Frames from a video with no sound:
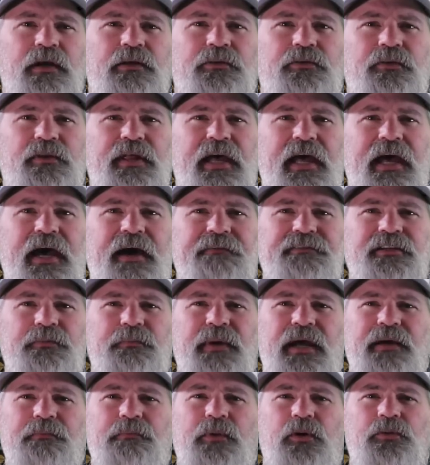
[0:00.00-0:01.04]
do they have to
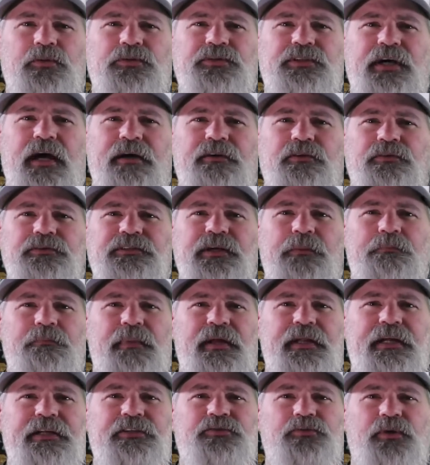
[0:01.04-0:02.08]
make motorcycles that
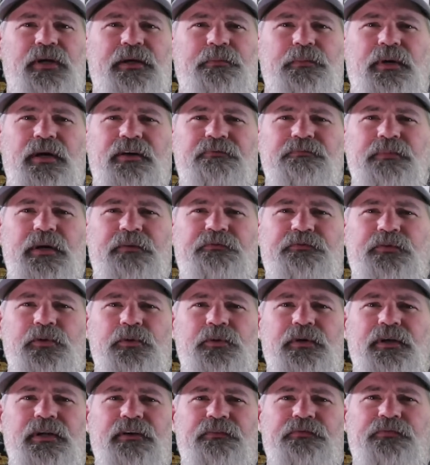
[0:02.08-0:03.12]
many dream of but few
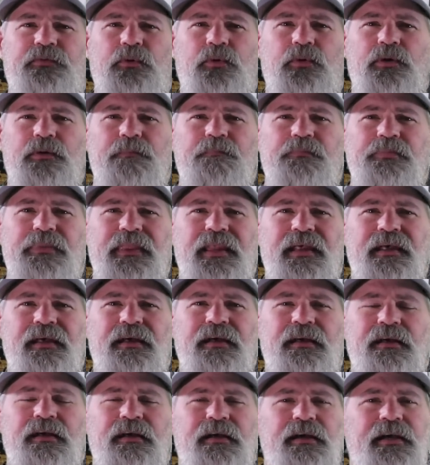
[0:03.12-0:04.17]
can afford?
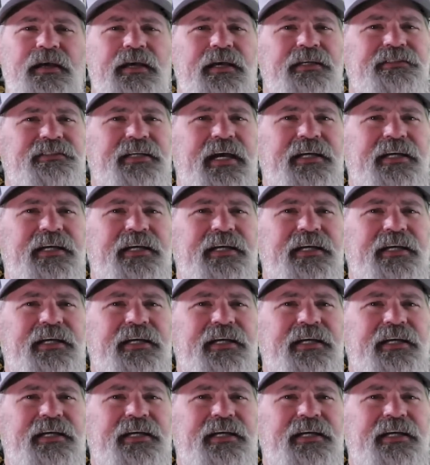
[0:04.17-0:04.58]
Is